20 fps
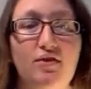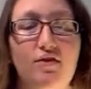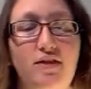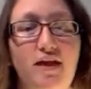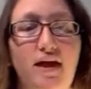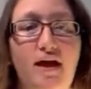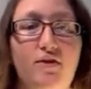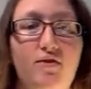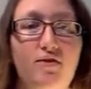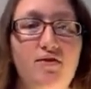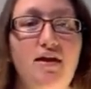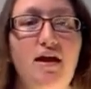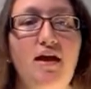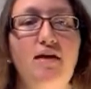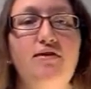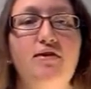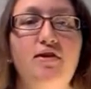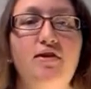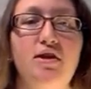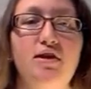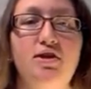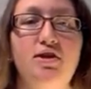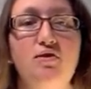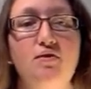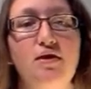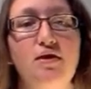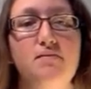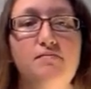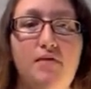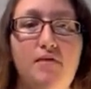or that or the other, and
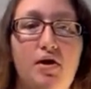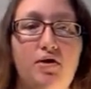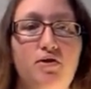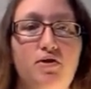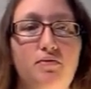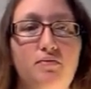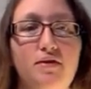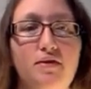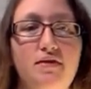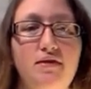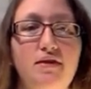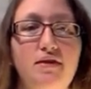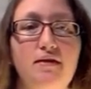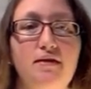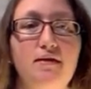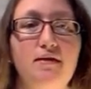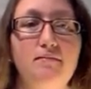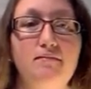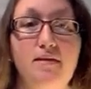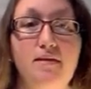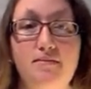you can barter with them,